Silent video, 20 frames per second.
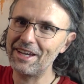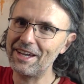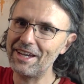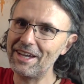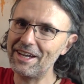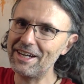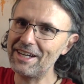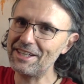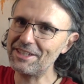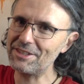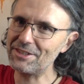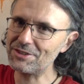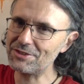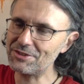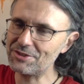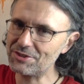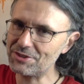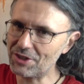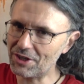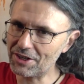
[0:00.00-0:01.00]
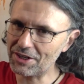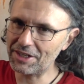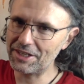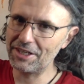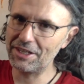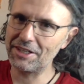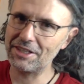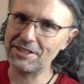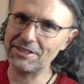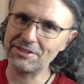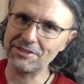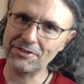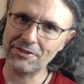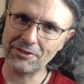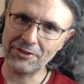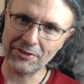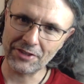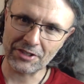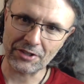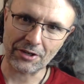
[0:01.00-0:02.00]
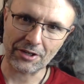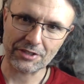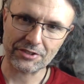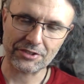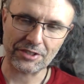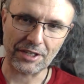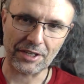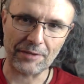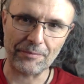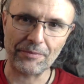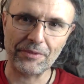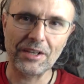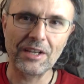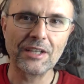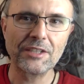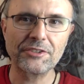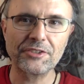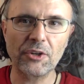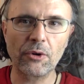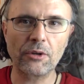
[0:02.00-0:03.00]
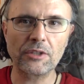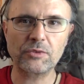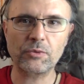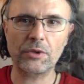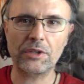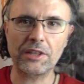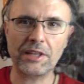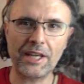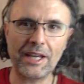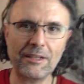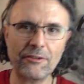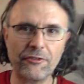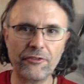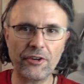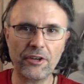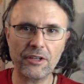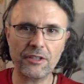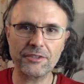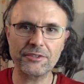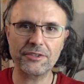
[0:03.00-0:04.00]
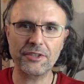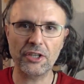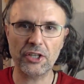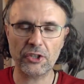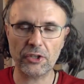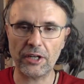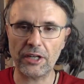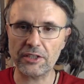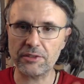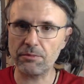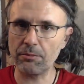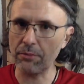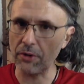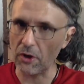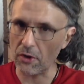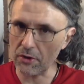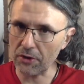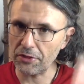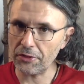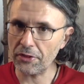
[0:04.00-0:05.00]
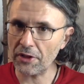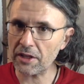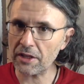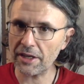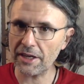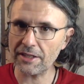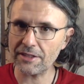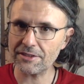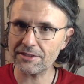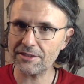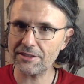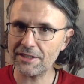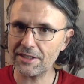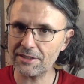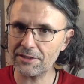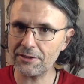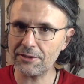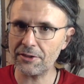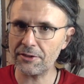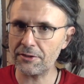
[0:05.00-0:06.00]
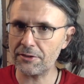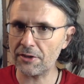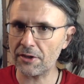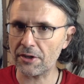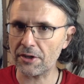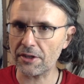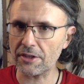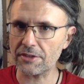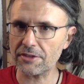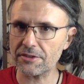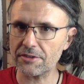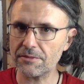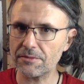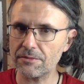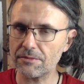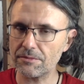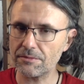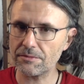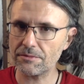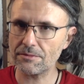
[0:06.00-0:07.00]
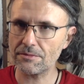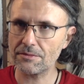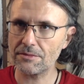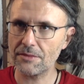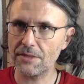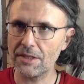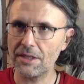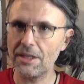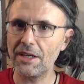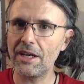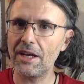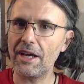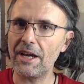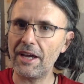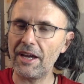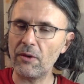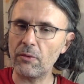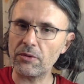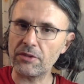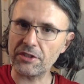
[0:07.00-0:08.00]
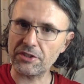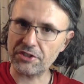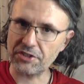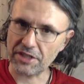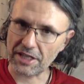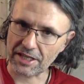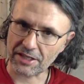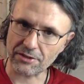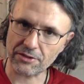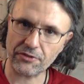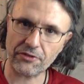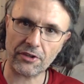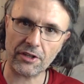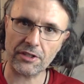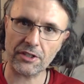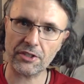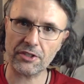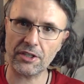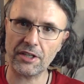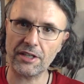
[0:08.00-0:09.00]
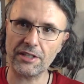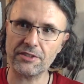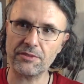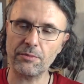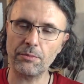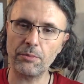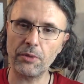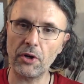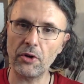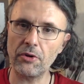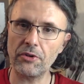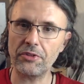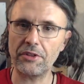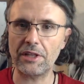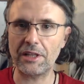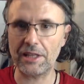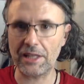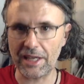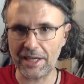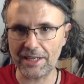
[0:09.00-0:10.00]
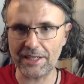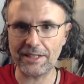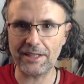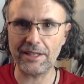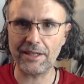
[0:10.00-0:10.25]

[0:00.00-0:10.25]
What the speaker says: and there's dark hitting the dark stripe. So it's where light falls across both the lights and the darks, and where the shadows fall across both the light